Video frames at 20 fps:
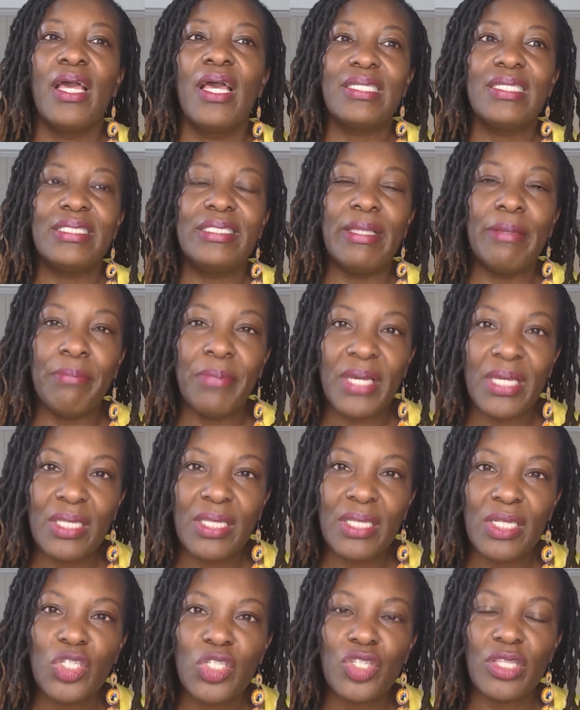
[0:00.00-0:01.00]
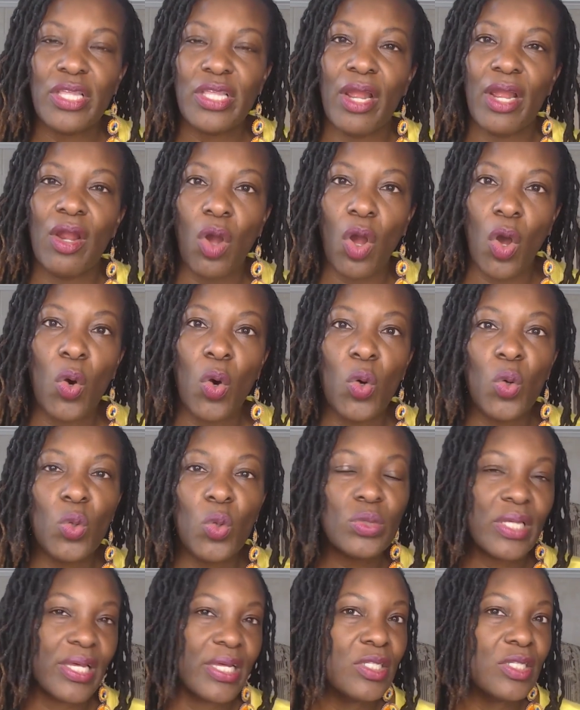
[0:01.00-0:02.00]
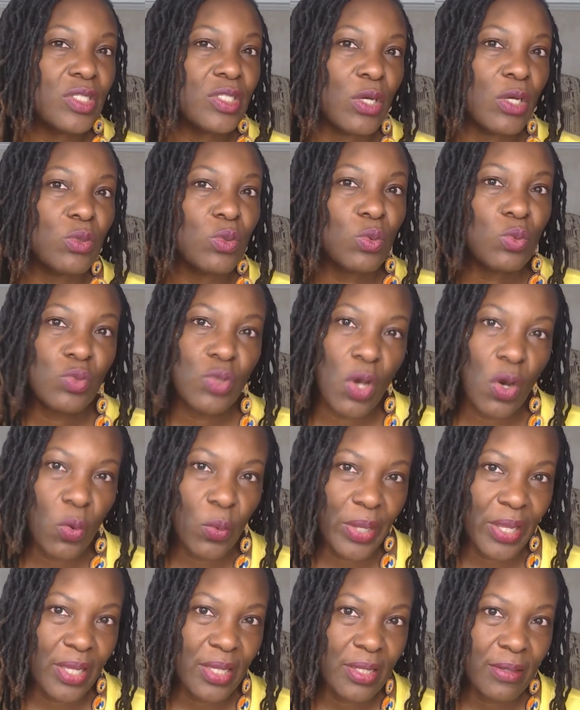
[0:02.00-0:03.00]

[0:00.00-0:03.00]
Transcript: diminished their own internal knowing